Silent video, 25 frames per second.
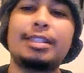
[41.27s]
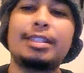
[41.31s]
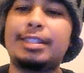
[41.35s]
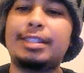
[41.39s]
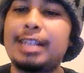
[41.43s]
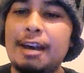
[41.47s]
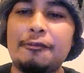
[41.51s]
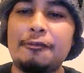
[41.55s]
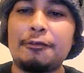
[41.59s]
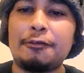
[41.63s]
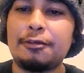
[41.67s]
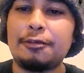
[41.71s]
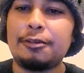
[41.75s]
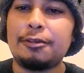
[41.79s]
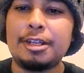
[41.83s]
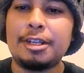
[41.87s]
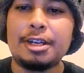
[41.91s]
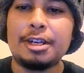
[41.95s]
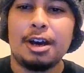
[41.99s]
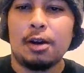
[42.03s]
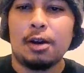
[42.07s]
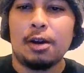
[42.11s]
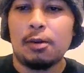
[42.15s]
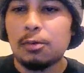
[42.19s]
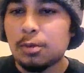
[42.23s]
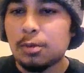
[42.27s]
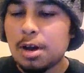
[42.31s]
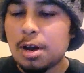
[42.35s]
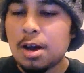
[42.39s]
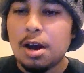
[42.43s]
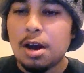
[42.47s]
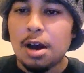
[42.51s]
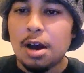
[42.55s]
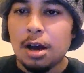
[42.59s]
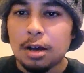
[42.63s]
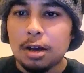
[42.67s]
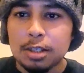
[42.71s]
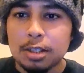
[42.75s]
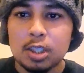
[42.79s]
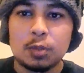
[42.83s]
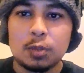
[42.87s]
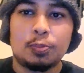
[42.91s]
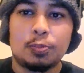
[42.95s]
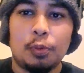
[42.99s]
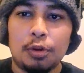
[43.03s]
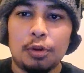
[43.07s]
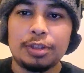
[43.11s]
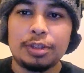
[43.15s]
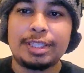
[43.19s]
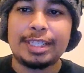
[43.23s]
definitely a
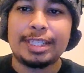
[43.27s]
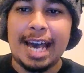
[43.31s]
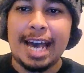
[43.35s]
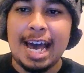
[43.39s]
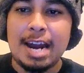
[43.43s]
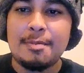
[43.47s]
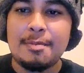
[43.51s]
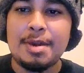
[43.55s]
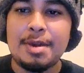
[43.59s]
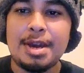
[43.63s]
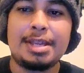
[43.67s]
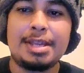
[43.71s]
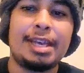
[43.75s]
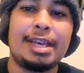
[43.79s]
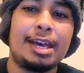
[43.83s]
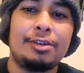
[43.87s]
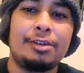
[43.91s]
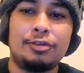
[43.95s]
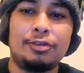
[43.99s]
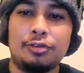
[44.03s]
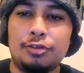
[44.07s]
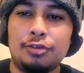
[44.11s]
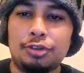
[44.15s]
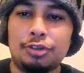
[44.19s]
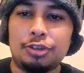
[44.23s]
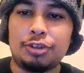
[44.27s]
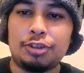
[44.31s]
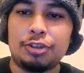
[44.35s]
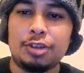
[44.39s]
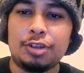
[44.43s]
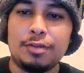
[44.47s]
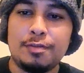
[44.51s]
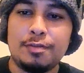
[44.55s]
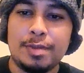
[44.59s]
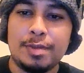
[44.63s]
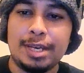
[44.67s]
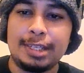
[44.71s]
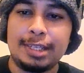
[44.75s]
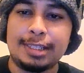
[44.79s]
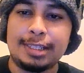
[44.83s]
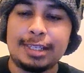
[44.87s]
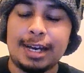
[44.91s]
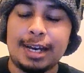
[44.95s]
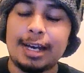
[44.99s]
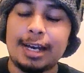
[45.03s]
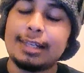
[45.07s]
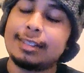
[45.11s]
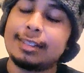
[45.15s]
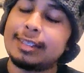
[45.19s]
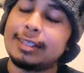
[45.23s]
sports anime that you shouldn't miss,
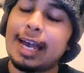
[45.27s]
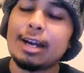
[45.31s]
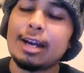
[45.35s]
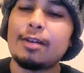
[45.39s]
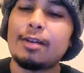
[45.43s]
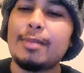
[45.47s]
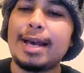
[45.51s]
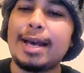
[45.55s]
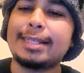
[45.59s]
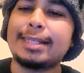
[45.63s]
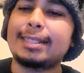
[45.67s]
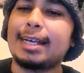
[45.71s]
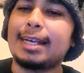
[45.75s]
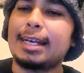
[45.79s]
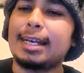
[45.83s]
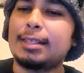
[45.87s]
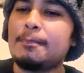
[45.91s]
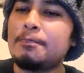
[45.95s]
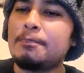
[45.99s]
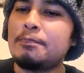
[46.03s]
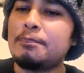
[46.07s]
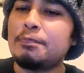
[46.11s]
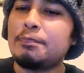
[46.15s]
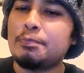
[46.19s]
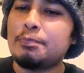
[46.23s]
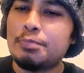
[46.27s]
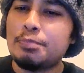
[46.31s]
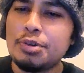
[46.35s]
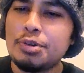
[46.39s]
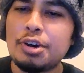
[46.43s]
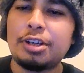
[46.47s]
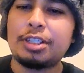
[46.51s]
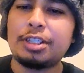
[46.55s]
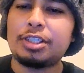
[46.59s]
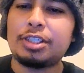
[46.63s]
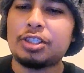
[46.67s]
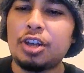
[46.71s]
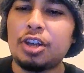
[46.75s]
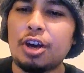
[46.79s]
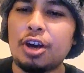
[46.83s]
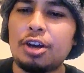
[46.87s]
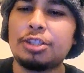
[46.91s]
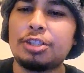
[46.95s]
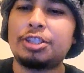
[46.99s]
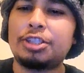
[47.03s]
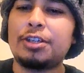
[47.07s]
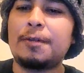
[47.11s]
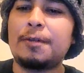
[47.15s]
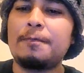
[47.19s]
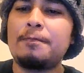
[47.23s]
guys. Tiger Mask has pure
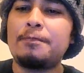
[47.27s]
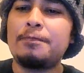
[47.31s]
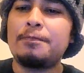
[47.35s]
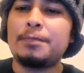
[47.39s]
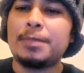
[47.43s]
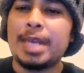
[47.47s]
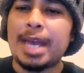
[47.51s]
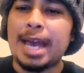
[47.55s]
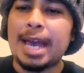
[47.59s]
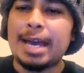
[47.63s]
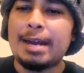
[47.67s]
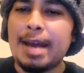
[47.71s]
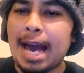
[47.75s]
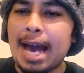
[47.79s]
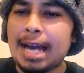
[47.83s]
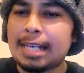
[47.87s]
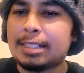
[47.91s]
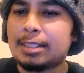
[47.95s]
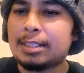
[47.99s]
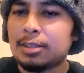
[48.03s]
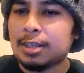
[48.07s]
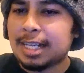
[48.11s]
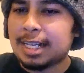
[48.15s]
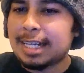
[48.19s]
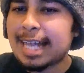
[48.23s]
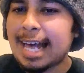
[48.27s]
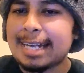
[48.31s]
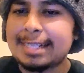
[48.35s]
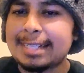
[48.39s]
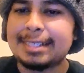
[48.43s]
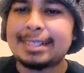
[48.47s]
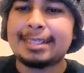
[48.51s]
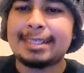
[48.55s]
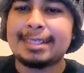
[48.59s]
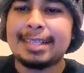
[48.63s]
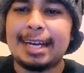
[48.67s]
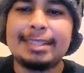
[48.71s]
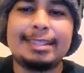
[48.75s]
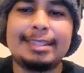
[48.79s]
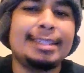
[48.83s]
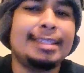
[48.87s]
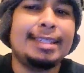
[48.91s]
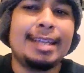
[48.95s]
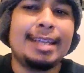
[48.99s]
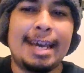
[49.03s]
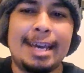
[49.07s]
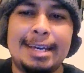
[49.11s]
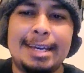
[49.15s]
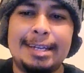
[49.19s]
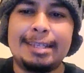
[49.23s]
nostalgia and has the classic
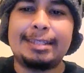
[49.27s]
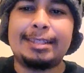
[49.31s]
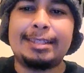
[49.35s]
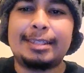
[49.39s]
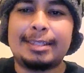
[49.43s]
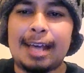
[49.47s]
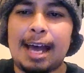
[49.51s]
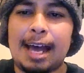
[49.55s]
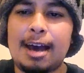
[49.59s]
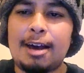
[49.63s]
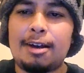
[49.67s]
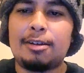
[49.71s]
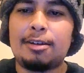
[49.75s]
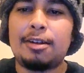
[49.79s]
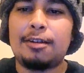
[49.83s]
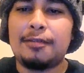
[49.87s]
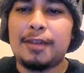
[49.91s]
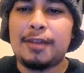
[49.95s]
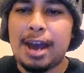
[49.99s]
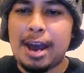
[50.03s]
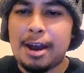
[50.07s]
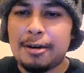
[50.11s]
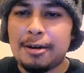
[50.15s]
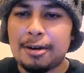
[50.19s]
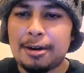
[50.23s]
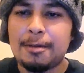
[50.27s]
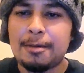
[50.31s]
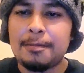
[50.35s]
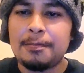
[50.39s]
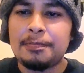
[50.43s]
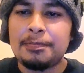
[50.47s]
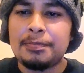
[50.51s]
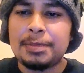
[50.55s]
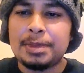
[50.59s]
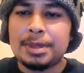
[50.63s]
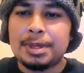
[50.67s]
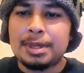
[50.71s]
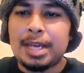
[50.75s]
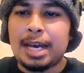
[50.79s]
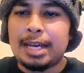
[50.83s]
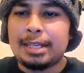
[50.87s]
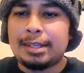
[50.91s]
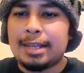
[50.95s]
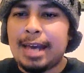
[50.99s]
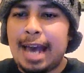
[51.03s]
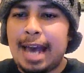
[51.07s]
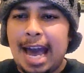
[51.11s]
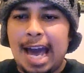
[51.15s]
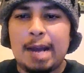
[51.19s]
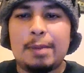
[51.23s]
1980s style of era that
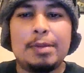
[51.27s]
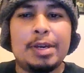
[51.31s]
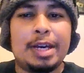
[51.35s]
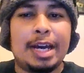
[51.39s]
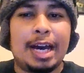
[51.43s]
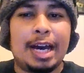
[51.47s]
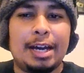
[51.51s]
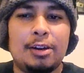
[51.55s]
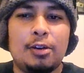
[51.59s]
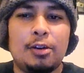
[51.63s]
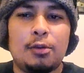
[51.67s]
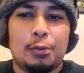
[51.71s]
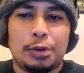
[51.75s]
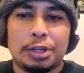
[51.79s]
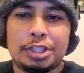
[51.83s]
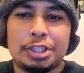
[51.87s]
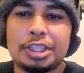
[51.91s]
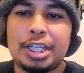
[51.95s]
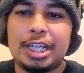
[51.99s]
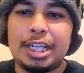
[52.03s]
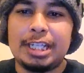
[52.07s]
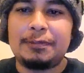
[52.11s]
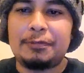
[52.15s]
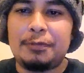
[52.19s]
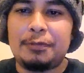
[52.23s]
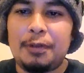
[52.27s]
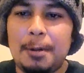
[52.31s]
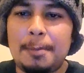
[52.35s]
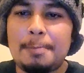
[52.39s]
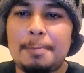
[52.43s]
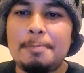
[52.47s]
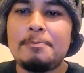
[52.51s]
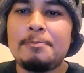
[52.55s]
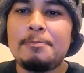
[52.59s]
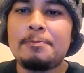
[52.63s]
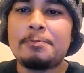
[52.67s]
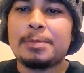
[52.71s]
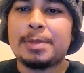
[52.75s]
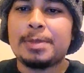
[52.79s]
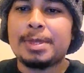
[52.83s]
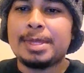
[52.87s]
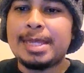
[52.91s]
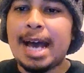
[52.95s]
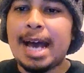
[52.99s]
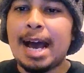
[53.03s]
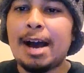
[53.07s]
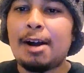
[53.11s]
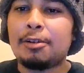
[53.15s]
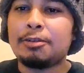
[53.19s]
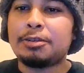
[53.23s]
the anime kind of originates from.
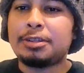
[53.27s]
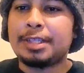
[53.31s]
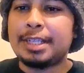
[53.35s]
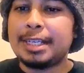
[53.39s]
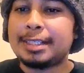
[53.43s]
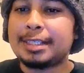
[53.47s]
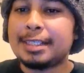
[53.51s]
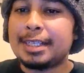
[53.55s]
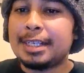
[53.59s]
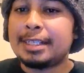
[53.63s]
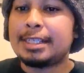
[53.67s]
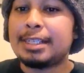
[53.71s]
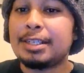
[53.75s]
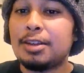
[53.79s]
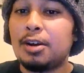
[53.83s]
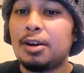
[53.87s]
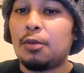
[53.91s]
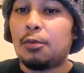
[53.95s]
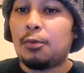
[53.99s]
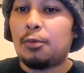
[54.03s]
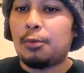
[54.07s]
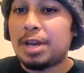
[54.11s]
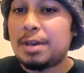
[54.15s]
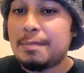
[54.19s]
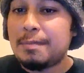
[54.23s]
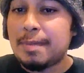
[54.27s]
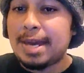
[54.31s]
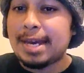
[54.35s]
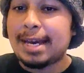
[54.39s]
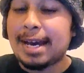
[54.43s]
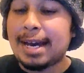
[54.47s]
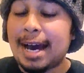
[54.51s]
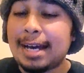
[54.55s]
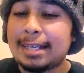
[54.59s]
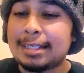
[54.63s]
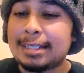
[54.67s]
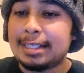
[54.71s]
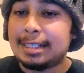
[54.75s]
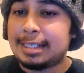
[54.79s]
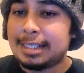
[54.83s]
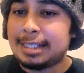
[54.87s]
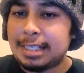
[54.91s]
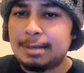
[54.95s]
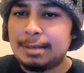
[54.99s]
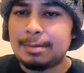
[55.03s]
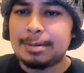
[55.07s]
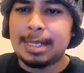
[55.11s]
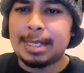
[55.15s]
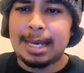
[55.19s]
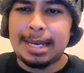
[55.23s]
Now, this isn't a remake, guys. It
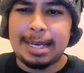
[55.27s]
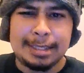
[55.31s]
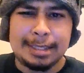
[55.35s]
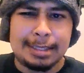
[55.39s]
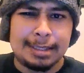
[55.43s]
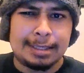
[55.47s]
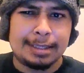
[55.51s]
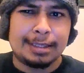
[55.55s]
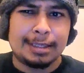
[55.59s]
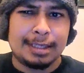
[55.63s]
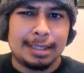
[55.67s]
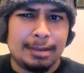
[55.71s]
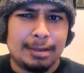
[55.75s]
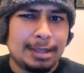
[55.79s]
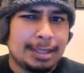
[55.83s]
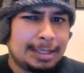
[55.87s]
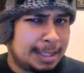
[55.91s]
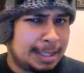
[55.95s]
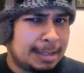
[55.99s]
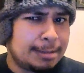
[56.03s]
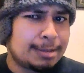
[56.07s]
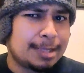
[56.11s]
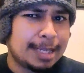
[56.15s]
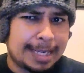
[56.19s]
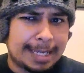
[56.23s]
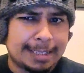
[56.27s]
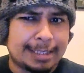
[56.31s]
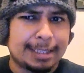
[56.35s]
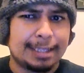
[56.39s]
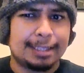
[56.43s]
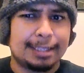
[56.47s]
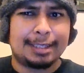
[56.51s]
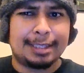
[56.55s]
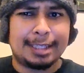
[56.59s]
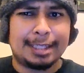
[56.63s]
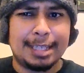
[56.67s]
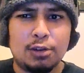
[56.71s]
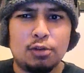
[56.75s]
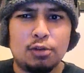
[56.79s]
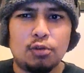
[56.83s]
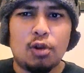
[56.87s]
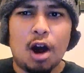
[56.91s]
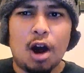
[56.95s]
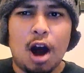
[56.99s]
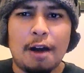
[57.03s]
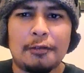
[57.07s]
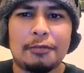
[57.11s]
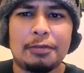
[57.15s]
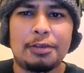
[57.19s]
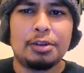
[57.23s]
seems like it's a sequel
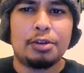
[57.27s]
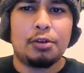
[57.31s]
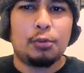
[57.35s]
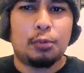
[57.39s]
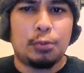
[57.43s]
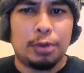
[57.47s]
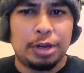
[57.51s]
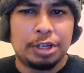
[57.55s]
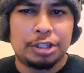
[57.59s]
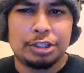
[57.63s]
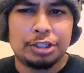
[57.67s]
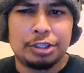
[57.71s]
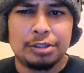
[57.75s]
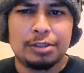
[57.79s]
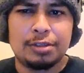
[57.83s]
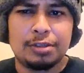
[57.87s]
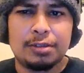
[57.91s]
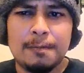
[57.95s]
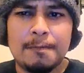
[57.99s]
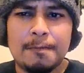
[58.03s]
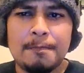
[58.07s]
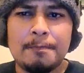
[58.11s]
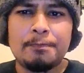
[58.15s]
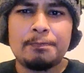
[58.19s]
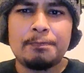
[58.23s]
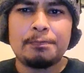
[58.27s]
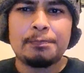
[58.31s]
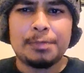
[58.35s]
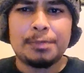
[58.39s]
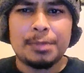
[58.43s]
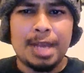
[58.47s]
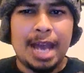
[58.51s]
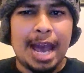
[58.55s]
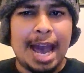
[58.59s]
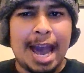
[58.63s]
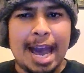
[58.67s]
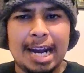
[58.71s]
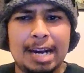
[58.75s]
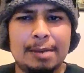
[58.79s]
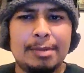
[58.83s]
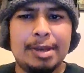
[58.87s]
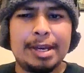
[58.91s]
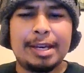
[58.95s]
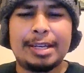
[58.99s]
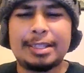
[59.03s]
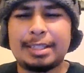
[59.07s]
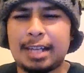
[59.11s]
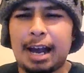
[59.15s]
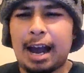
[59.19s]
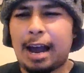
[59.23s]
of the original anime,
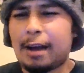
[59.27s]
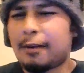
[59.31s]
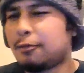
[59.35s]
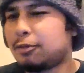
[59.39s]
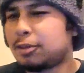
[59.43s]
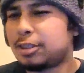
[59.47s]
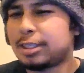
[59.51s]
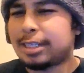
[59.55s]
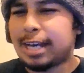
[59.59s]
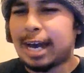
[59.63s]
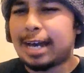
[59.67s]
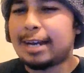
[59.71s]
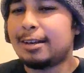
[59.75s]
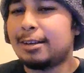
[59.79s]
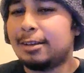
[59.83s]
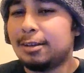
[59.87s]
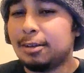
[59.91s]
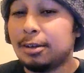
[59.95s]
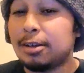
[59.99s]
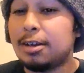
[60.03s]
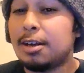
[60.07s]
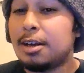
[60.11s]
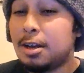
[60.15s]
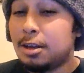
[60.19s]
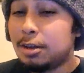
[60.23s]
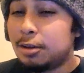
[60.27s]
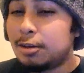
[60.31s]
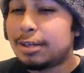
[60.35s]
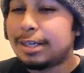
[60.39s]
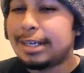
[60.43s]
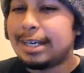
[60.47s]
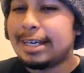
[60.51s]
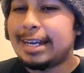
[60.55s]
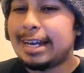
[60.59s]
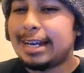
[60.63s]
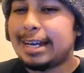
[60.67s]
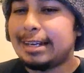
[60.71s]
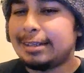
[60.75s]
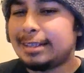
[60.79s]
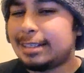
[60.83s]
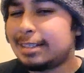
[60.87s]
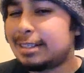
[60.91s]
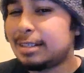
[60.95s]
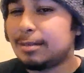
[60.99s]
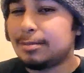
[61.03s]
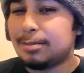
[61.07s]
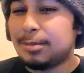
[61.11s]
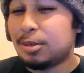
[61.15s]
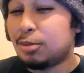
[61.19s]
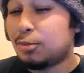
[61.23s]
because I was kind of looking and
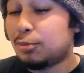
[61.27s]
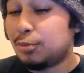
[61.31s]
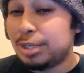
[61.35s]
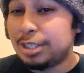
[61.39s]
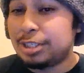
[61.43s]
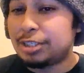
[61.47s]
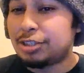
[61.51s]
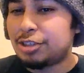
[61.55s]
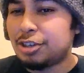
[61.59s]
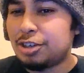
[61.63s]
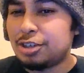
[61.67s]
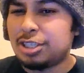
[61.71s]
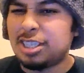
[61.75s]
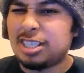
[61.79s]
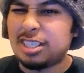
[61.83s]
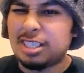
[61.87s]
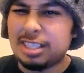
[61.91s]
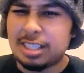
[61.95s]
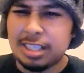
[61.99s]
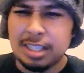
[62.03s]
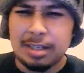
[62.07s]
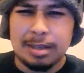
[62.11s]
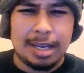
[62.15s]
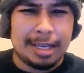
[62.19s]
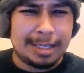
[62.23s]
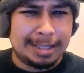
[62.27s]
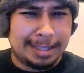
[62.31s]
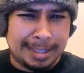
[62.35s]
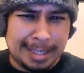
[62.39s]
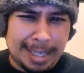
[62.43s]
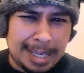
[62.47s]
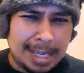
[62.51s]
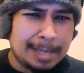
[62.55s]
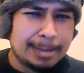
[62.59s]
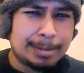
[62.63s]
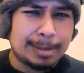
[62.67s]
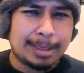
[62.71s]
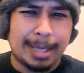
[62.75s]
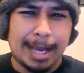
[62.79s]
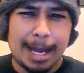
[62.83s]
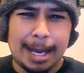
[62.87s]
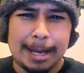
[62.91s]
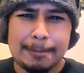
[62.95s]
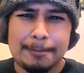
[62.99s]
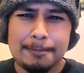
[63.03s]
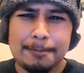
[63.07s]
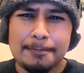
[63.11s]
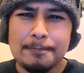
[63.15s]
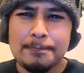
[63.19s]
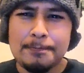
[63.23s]
did some little research, and it seems like